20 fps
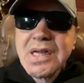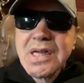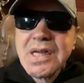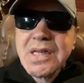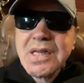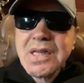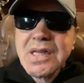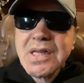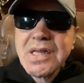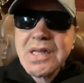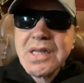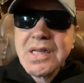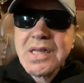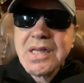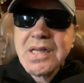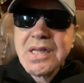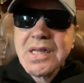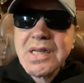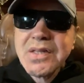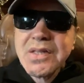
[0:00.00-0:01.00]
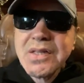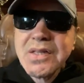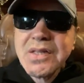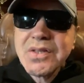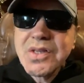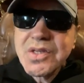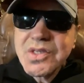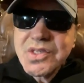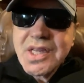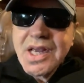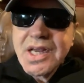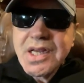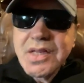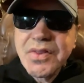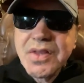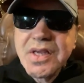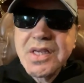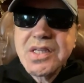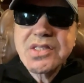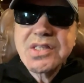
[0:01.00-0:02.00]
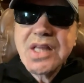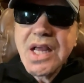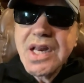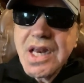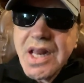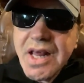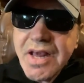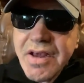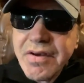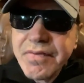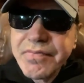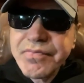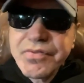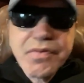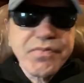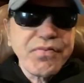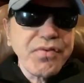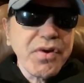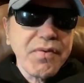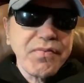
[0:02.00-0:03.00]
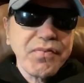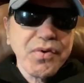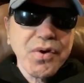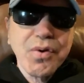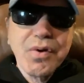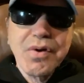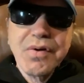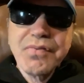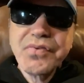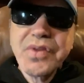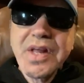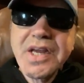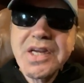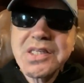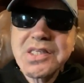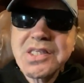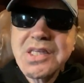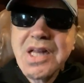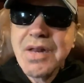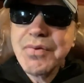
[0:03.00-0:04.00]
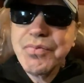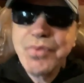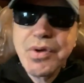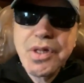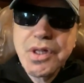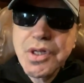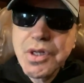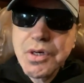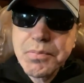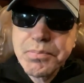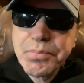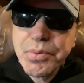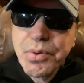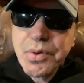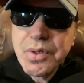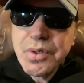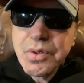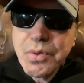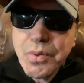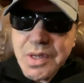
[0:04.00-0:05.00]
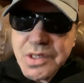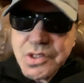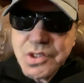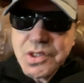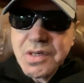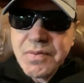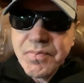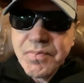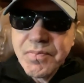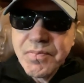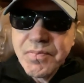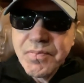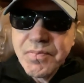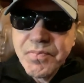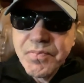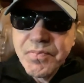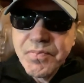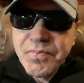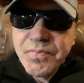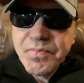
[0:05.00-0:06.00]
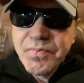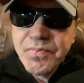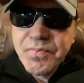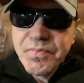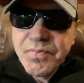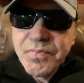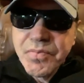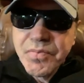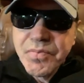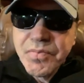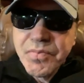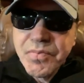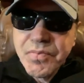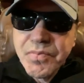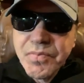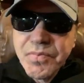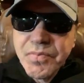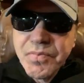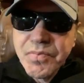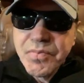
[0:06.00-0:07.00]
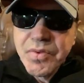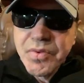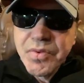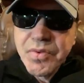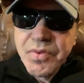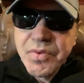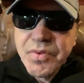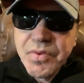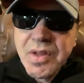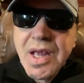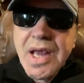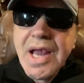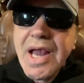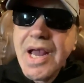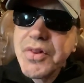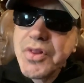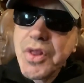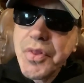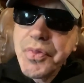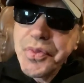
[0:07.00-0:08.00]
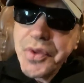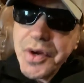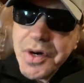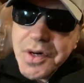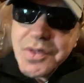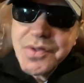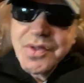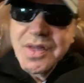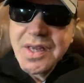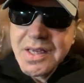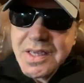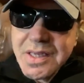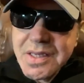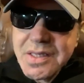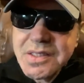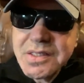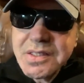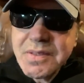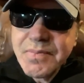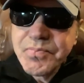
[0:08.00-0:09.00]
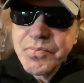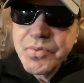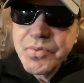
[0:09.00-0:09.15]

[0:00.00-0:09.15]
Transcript: What's that? Did you ask? The second thing is they laugh to fluff it off like it's not really an important question. Why was that? I don't know. And the third thing is